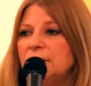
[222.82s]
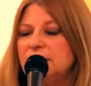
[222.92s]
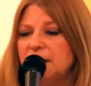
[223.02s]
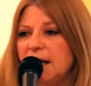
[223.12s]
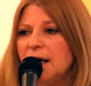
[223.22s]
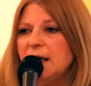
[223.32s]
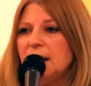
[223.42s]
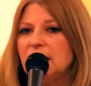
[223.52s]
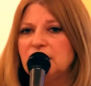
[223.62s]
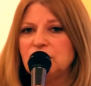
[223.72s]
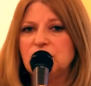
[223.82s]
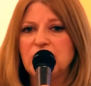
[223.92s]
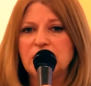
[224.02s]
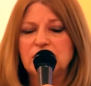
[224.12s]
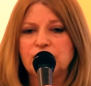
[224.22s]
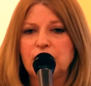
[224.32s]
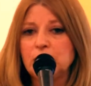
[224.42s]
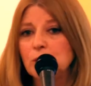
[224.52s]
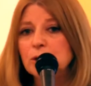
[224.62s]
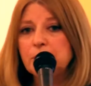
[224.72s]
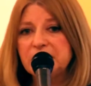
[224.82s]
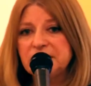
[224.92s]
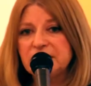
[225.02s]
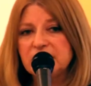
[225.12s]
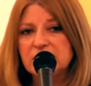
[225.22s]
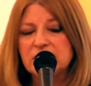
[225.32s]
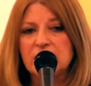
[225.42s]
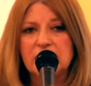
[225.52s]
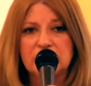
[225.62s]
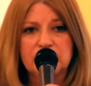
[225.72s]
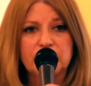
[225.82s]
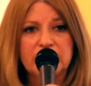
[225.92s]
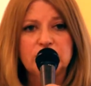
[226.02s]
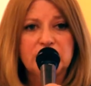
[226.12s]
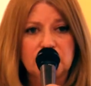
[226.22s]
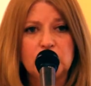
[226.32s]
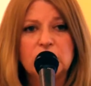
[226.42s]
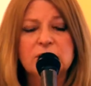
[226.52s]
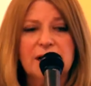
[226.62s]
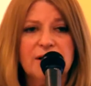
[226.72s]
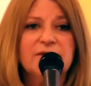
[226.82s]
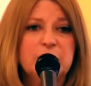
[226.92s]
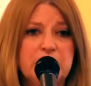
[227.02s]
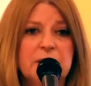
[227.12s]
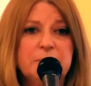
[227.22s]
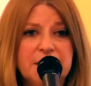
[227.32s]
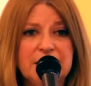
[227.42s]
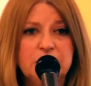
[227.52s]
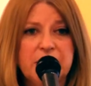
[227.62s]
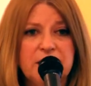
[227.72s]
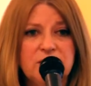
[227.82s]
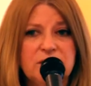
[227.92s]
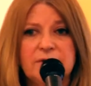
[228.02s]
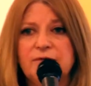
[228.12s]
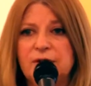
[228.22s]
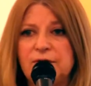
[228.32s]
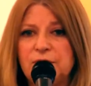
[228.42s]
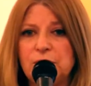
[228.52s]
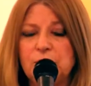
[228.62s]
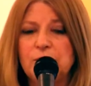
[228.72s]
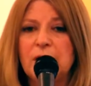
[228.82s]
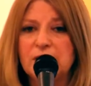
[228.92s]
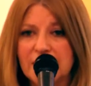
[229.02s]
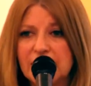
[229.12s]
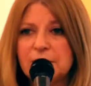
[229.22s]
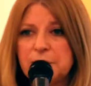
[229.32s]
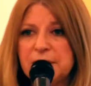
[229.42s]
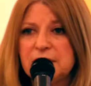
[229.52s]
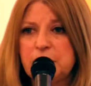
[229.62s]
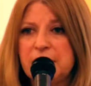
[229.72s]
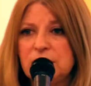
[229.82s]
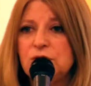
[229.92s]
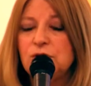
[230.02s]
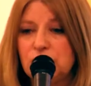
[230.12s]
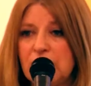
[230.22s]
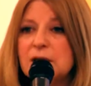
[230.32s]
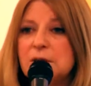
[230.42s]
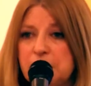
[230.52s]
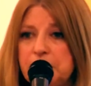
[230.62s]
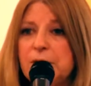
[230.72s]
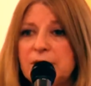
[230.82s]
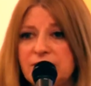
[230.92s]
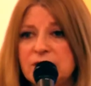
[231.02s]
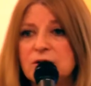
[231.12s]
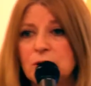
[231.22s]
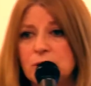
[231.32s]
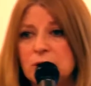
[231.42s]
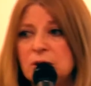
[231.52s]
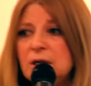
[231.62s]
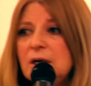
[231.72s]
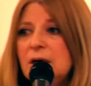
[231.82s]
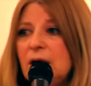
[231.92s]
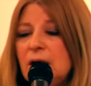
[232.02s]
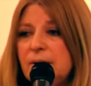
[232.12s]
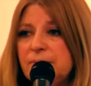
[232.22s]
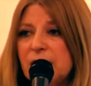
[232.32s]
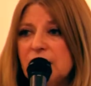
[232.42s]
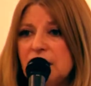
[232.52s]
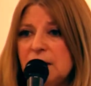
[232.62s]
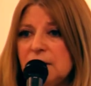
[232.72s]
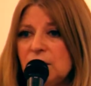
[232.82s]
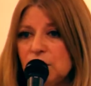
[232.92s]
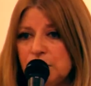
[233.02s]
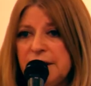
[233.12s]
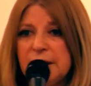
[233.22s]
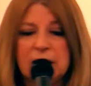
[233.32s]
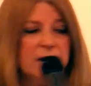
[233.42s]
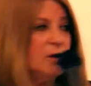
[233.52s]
Today, it's changed from local business directory in Google. Now you have to be on place pages. If you are not in place pages, you're not going to be part of this local arena.